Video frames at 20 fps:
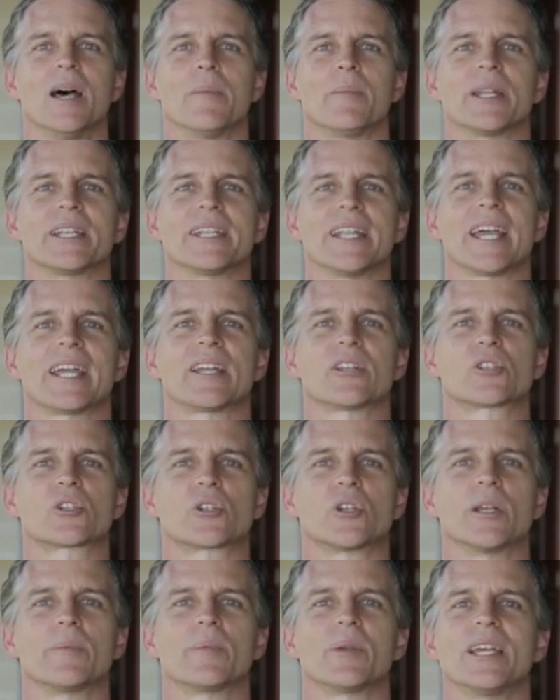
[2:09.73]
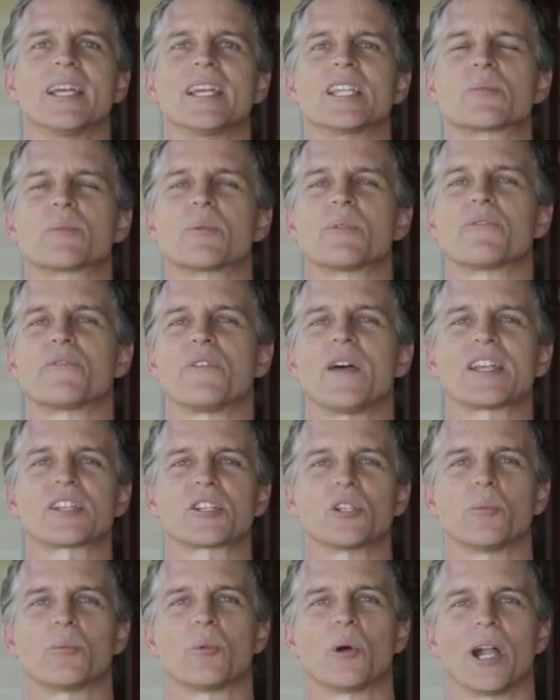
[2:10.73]
but Naked Strip is a
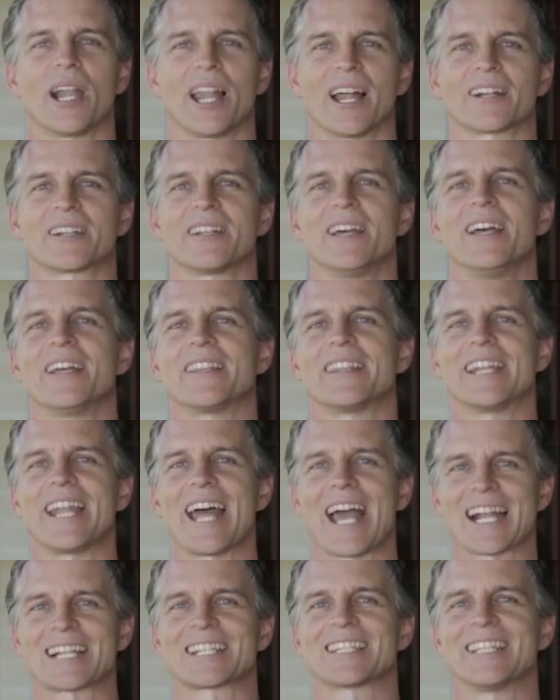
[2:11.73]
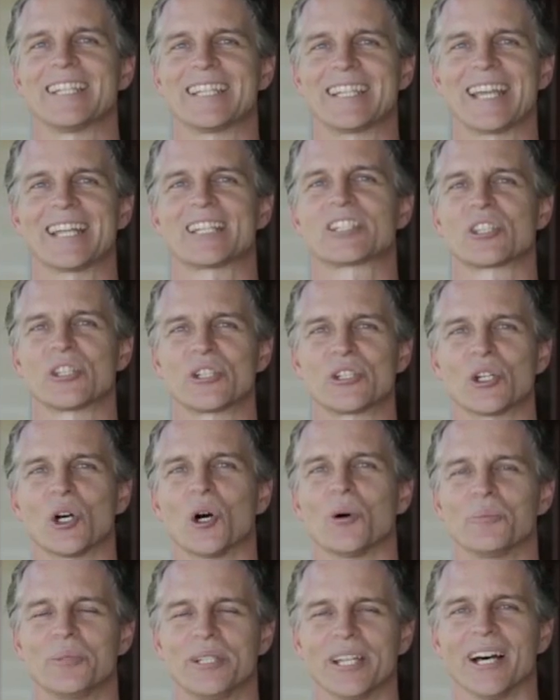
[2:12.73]
professional product that actually gets the
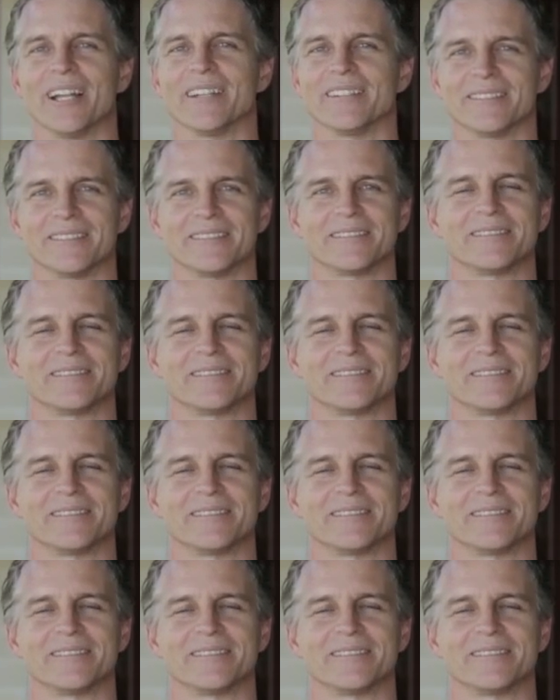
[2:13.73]
job done.